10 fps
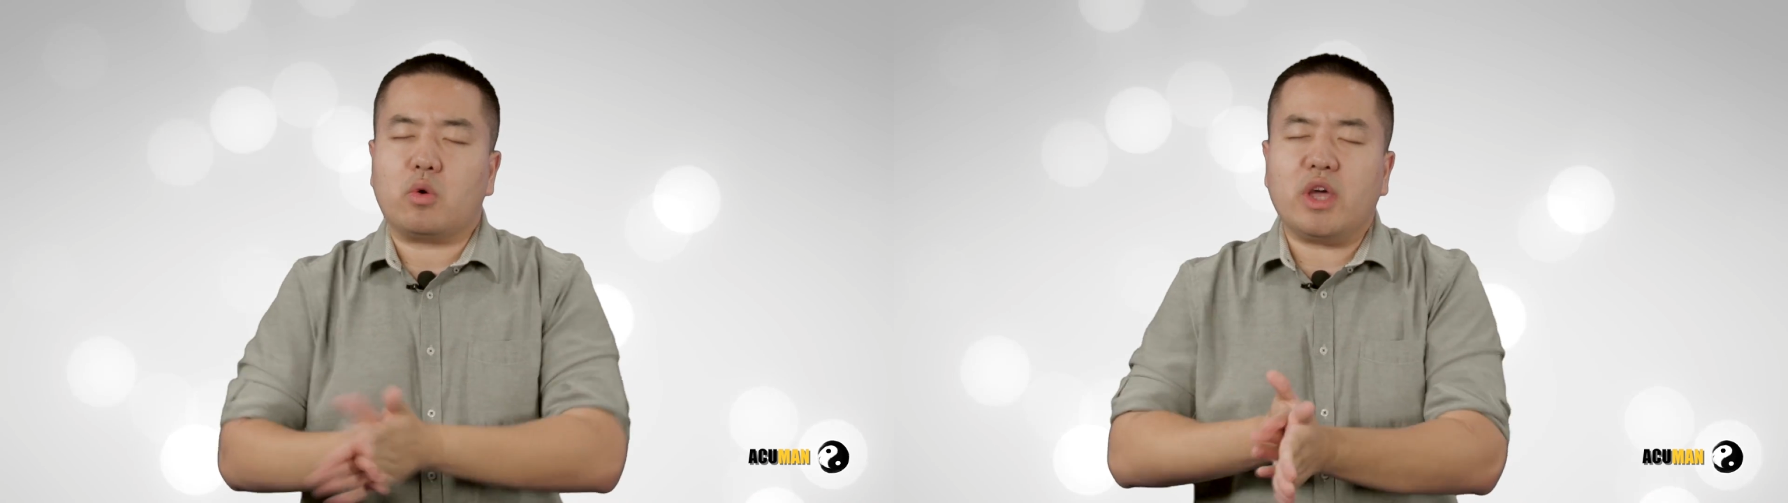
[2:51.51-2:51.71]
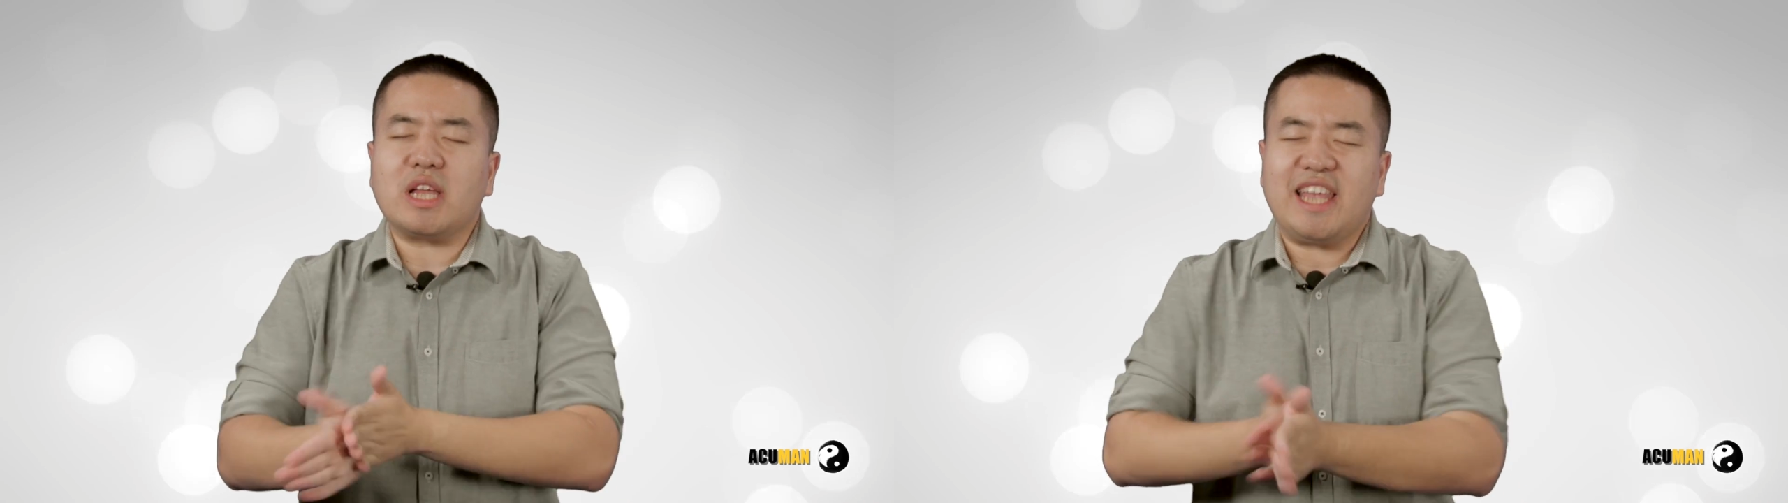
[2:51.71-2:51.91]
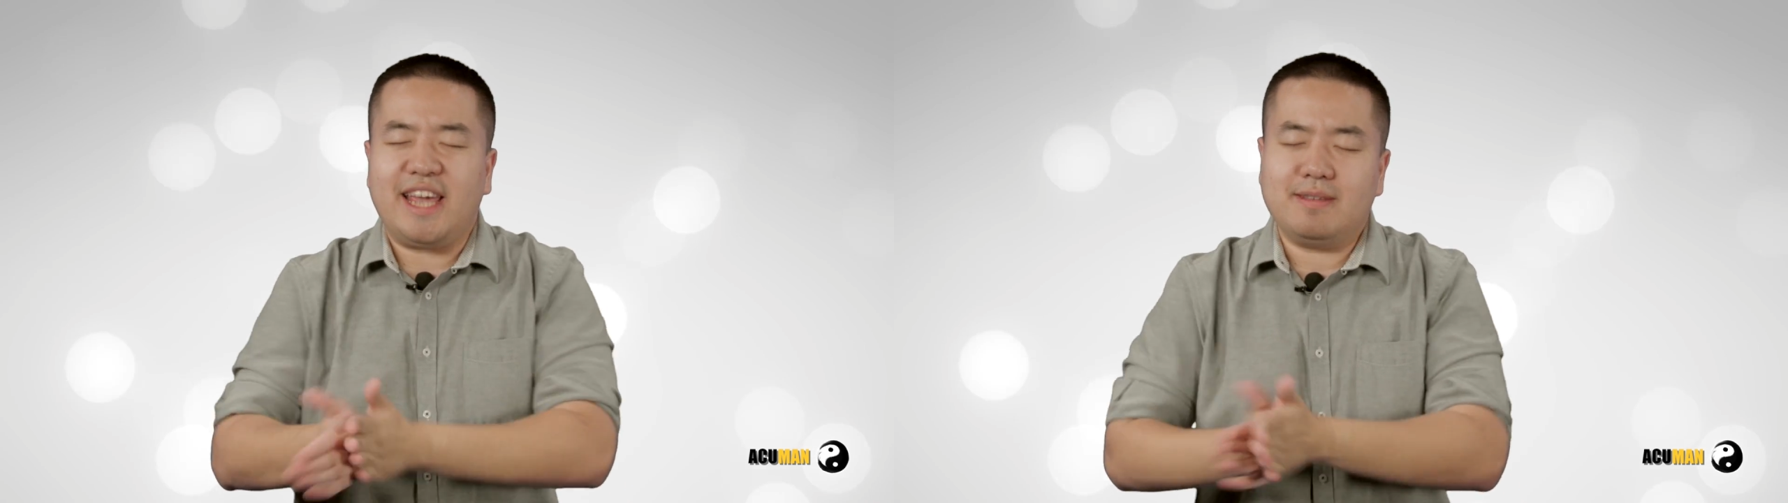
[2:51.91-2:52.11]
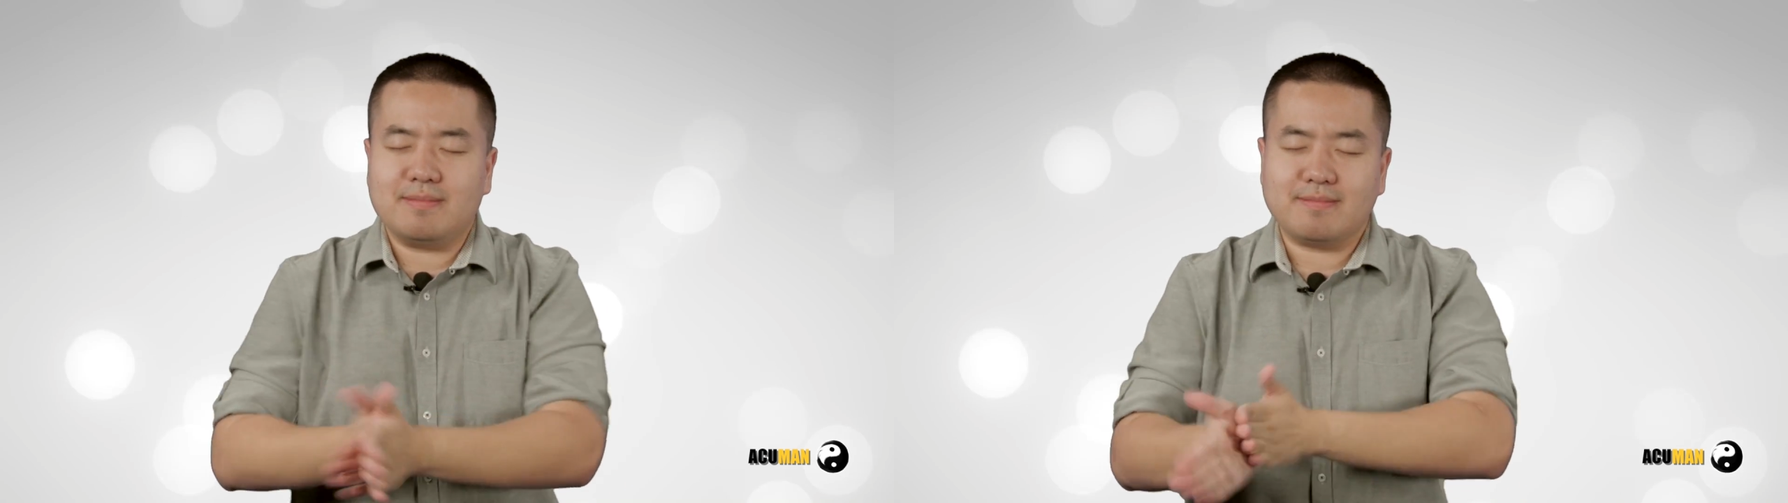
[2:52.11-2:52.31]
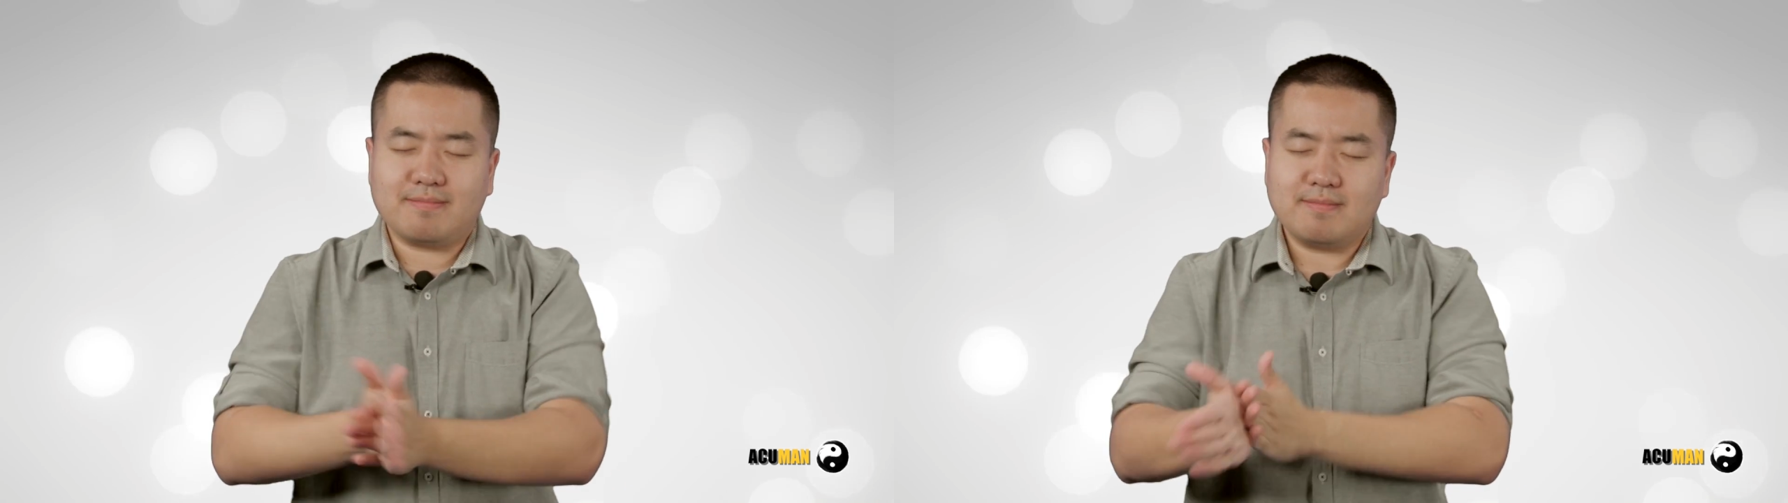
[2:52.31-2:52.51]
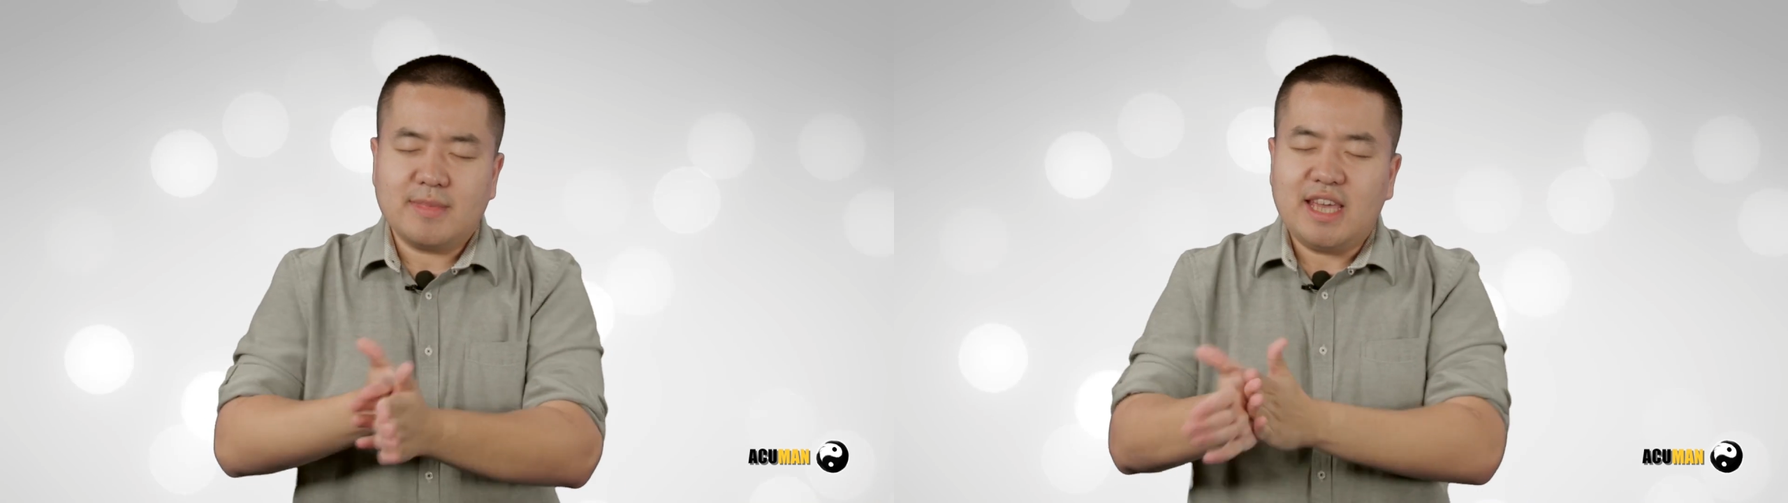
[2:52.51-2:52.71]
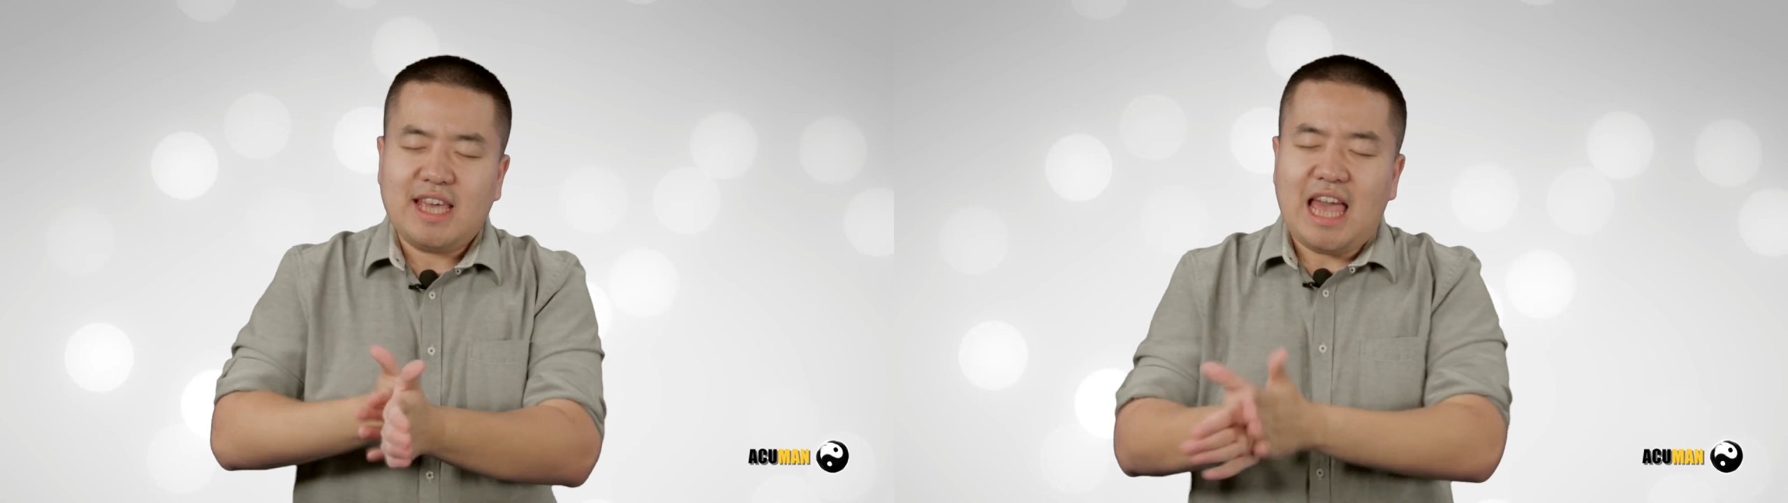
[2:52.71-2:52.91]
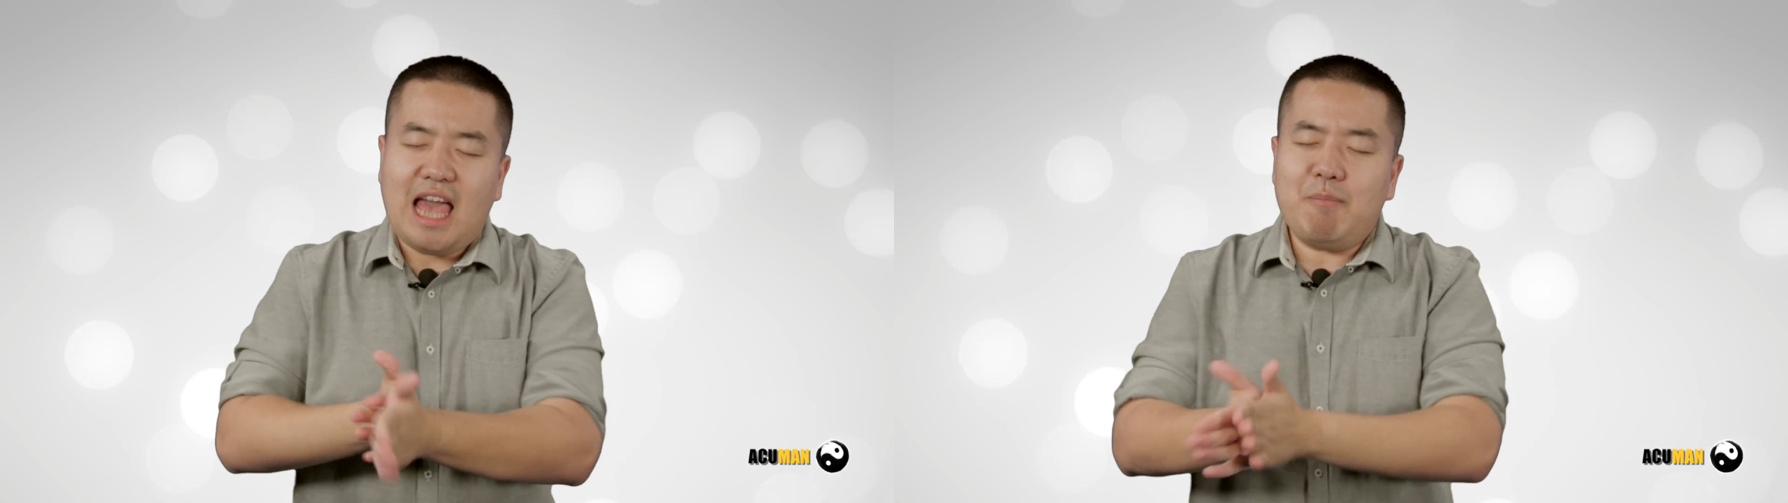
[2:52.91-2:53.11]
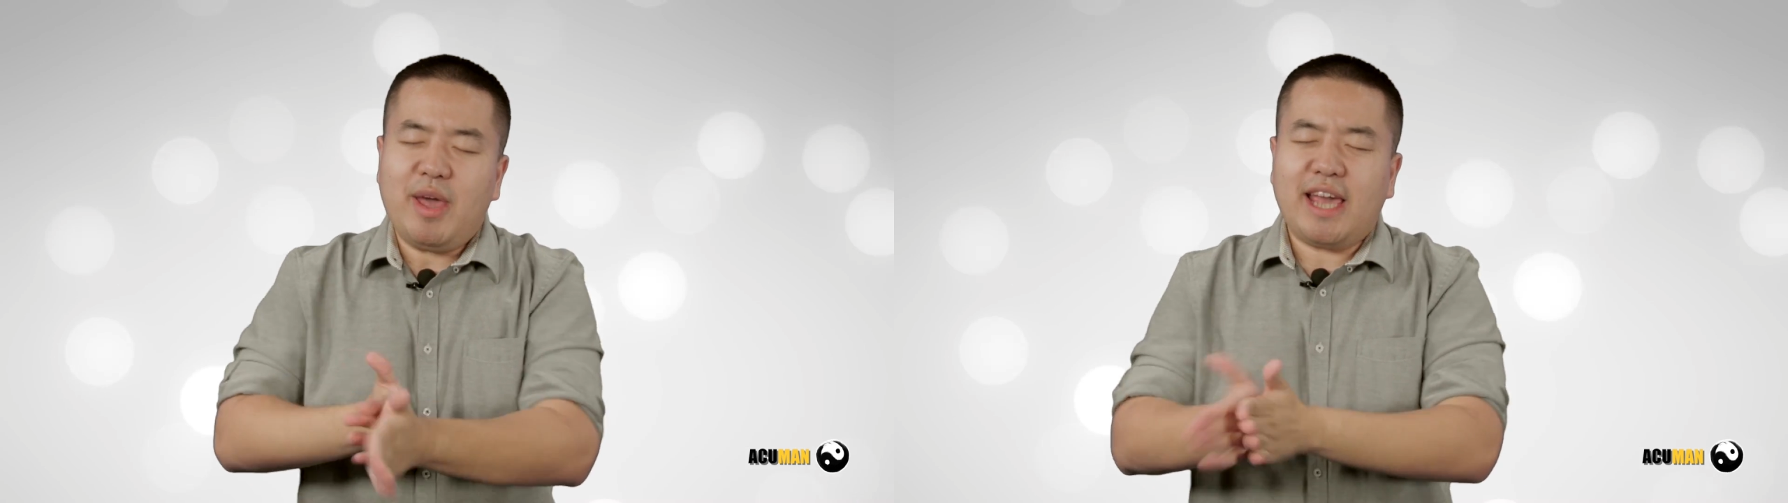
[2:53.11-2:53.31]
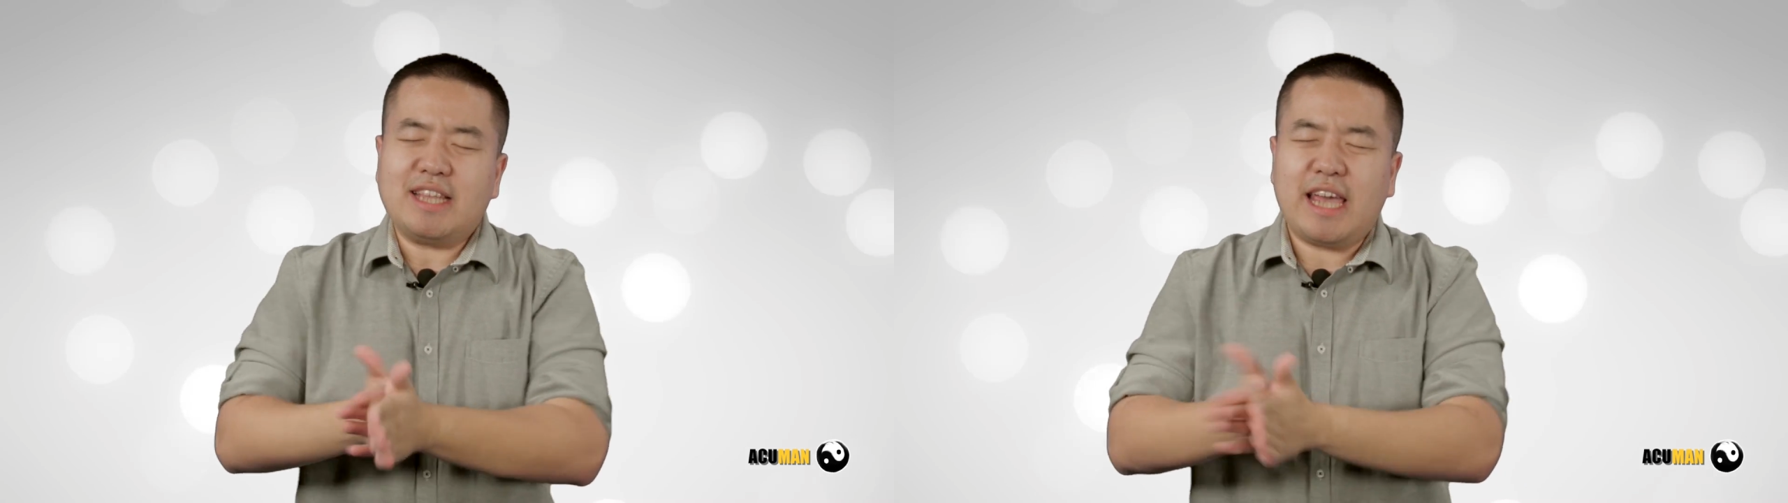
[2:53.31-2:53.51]
quickly and
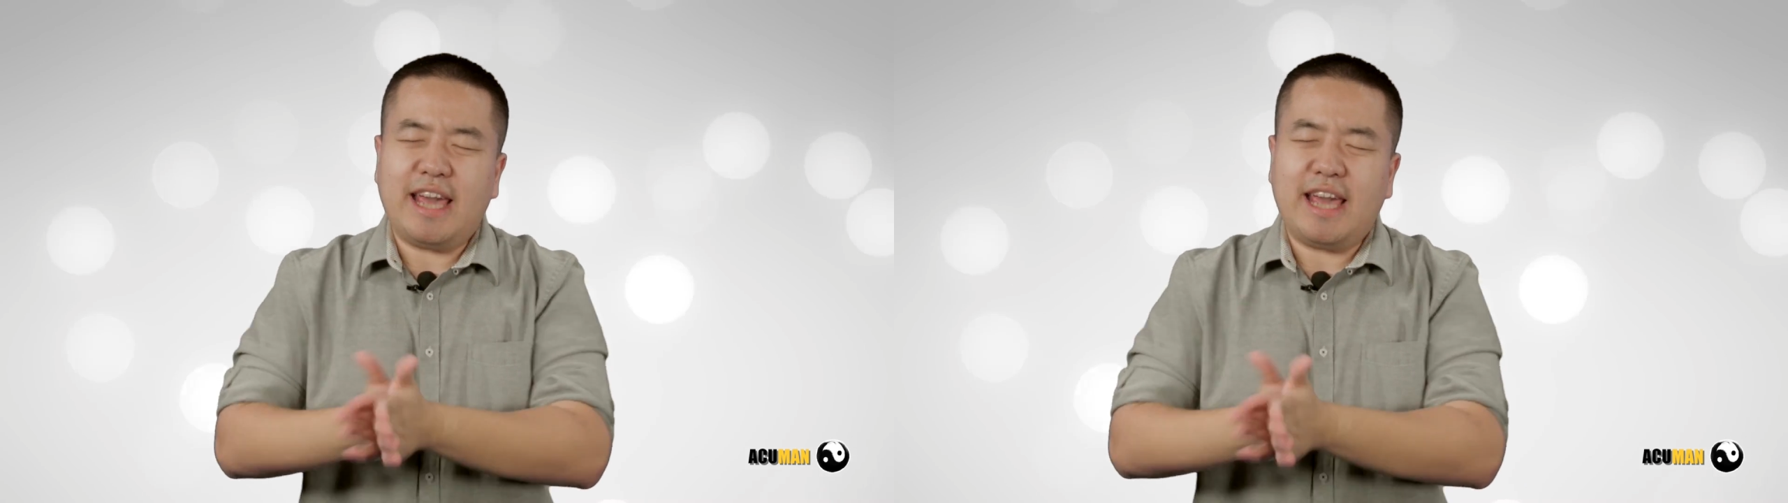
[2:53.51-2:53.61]
make it